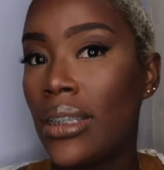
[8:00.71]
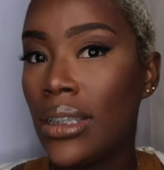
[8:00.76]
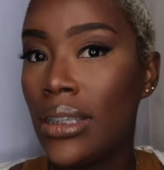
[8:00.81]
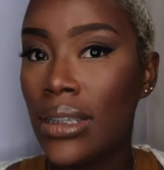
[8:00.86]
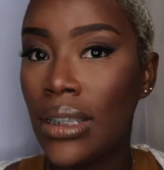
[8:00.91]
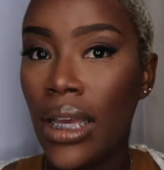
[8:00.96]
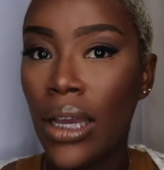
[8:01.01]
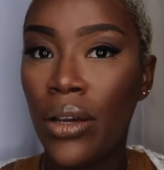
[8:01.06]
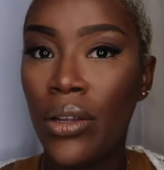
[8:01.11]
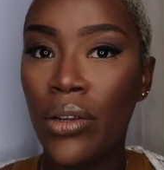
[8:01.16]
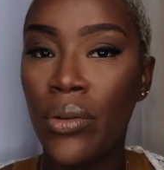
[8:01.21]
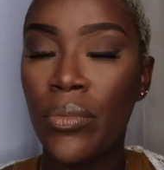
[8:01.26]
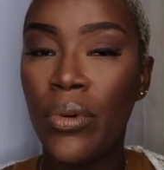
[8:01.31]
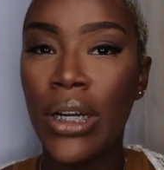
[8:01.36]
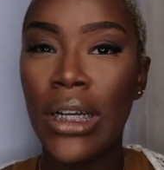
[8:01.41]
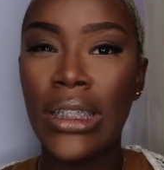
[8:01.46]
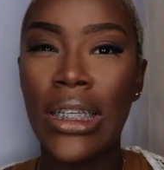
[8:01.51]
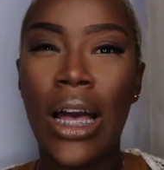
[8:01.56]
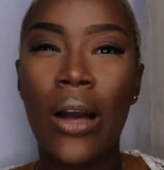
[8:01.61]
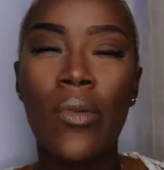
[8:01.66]
to stay on the
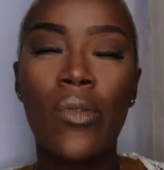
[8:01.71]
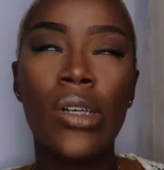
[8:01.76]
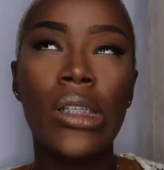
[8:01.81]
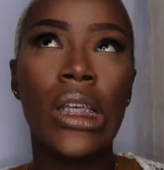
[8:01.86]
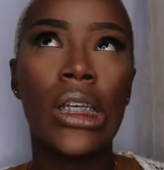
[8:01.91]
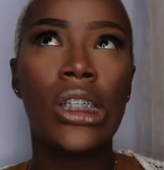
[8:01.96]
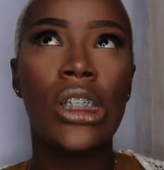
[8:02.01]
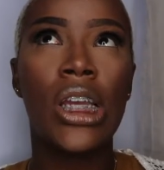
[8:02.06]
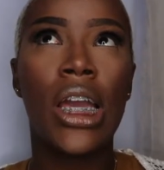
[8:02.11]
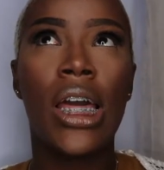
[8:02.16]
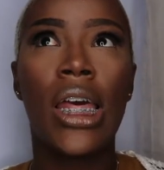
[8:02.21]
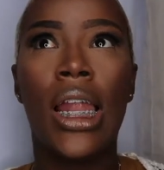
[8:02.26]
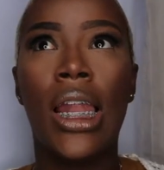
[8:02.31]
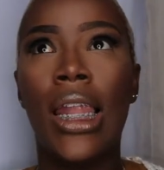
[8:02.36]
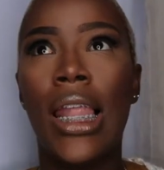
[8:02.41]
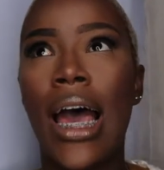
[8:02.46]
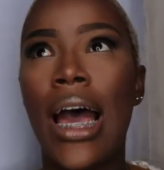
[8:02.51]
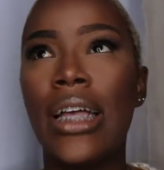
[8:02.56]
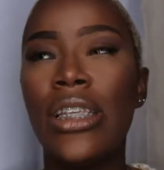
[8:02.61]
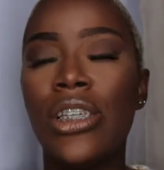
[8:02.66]
breast. I won't say she had a
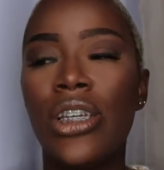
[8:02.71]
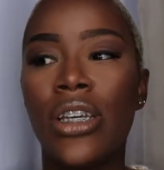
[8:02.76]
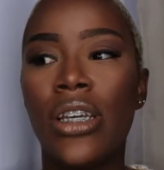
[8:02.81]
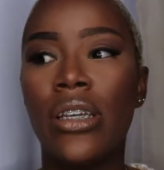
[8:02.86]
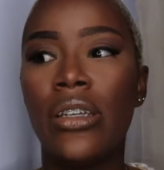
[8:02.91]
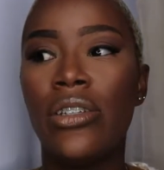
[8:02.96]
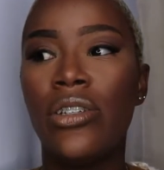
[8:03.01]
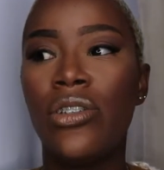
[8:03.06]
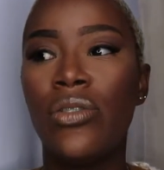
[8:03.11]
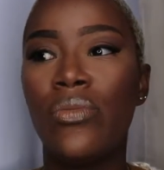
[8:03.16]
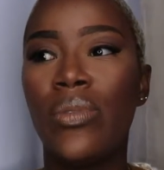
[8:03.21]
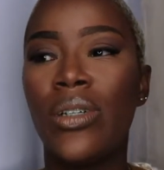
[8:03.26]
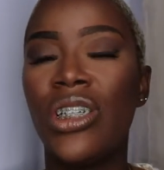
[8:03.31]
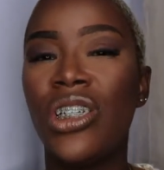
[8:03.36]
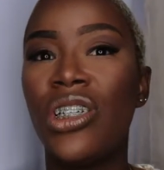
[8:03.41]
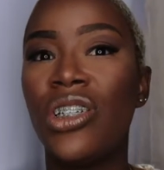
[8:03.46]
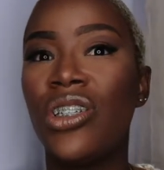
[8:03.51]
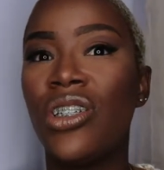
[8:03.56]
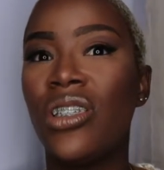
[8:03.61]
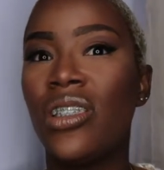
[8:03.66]
latching issue, but
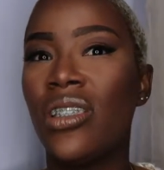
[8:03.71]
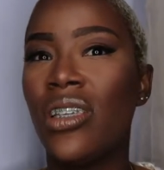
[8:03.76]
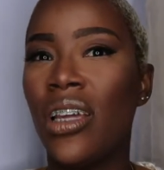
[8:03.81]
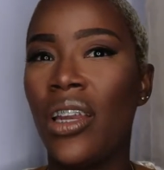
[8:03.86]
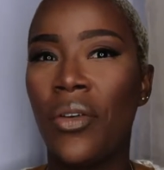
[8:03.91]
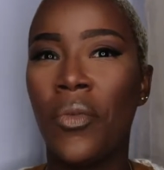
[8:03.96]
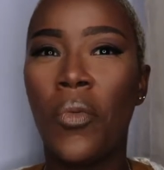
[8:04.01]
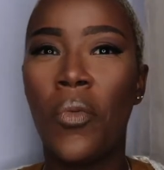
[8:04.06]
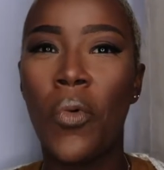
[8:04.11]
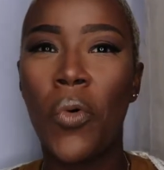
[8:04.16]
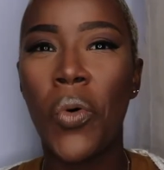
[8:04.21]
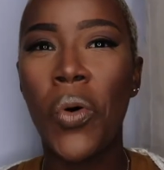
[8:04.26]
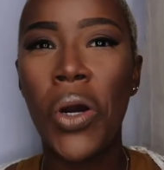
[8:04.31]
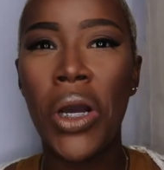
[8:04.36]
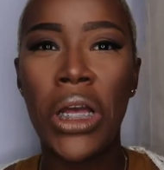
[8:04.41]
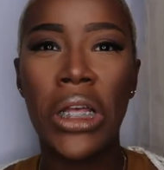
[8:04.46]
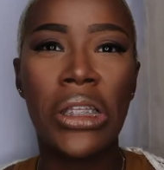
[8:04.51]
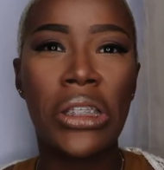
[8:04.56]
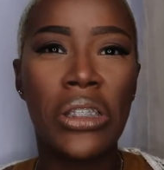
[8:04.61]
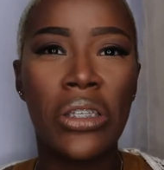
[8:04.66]
she just didn't
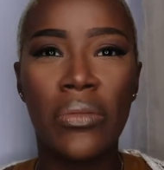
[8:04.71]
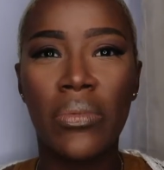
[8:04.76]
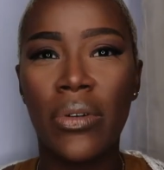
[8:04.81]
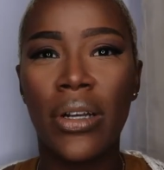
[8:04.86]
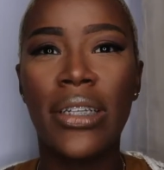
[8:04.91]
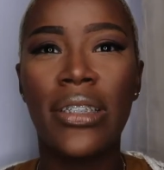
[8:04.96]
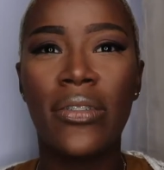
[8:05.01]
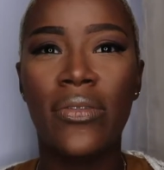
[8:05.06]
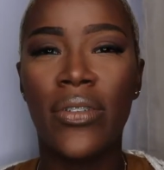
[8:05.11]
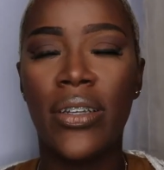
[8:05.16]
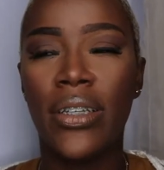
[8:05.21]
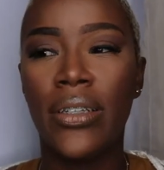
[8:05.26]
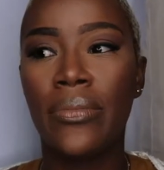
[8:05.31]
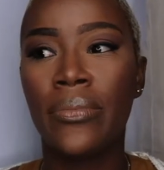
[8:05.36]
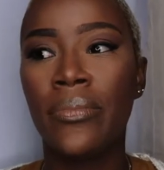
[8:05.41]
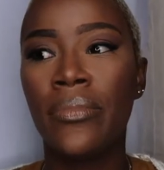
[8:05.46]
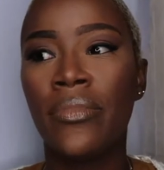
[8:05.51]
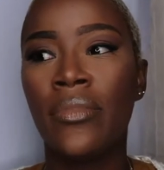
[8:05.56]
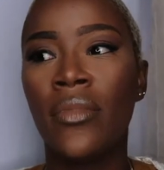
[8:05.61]
want to breastfeed.